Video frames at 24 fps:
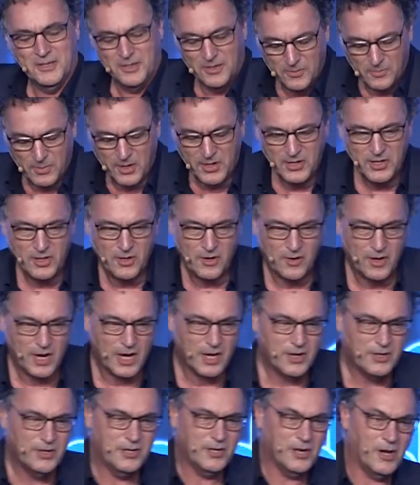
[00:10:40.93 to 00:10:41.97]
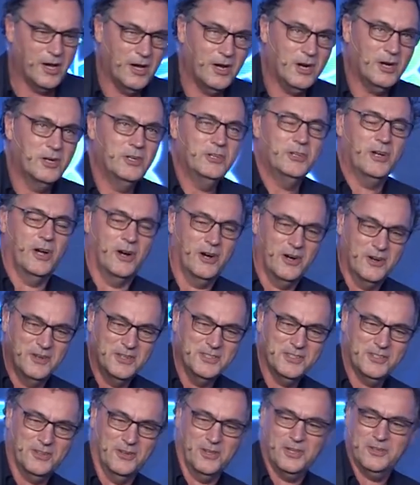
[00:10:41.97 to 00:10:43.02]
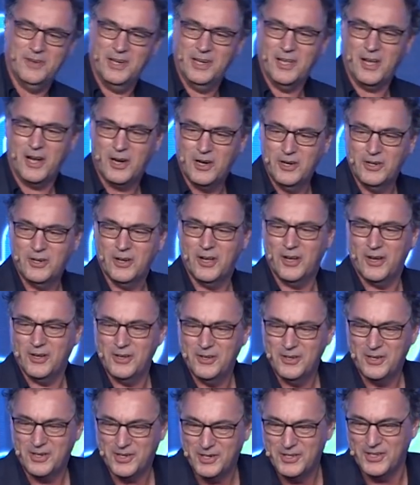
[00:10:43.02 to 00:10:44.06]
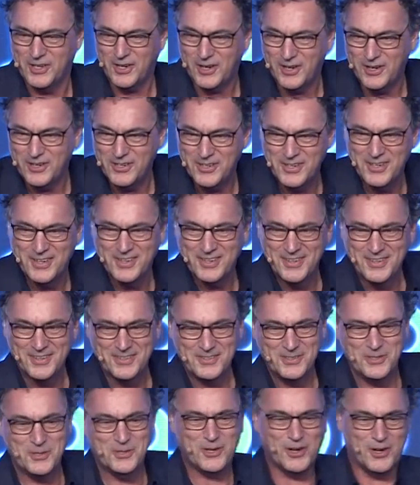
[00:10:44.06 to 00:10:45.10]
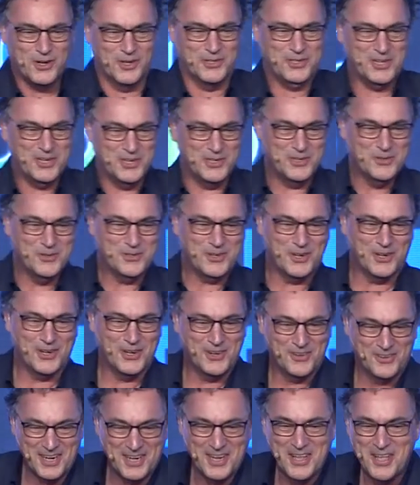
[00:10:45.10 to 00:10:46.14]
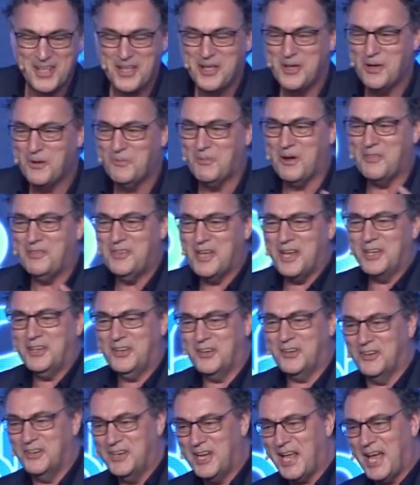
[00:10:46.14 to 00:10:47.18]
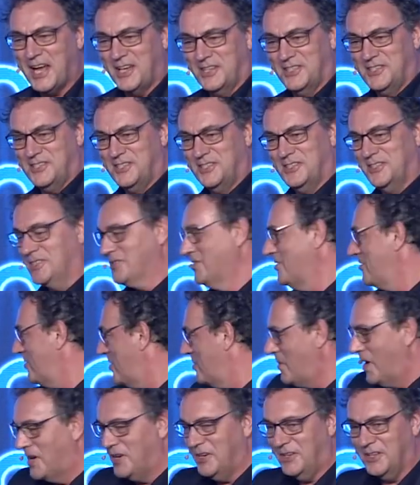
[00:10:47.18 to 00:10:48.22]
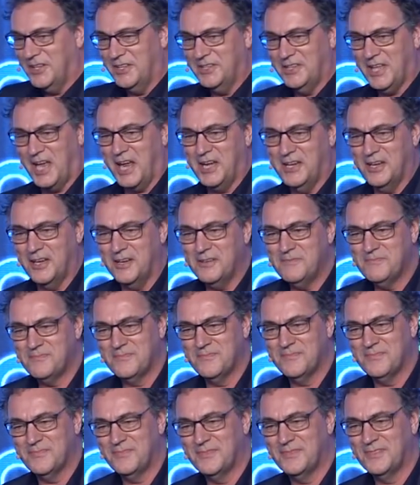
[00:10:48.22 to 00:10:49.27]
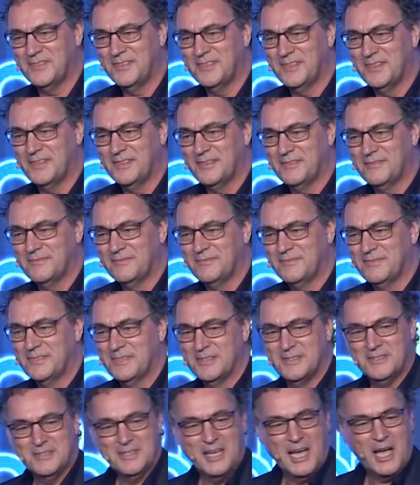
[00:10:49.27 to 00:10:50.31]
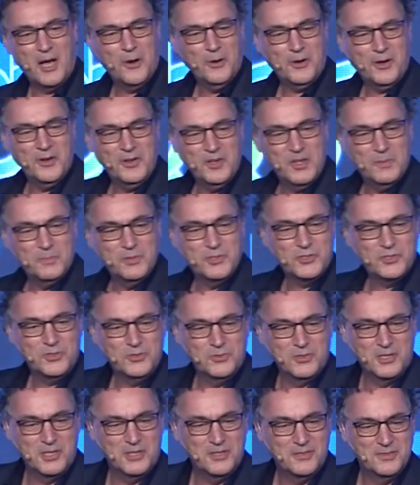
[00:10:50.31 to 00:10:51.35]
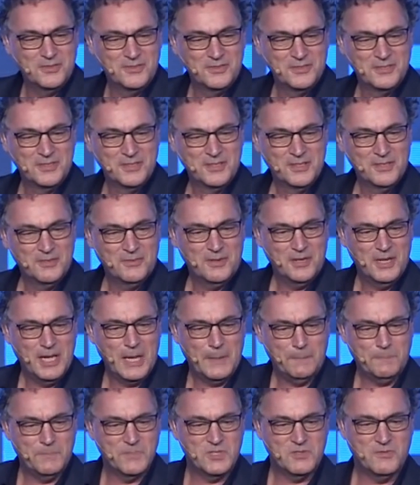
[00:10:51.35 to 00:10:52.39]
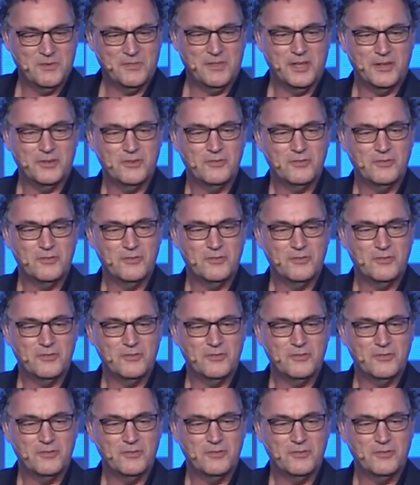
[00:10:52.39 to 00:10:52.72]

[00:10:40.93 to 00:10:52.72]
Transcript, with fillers: When your Aadhaar is called, right, Aadhaar, your card, you know, your card, right? When that connects the medical data, how can you be sure what happens with it?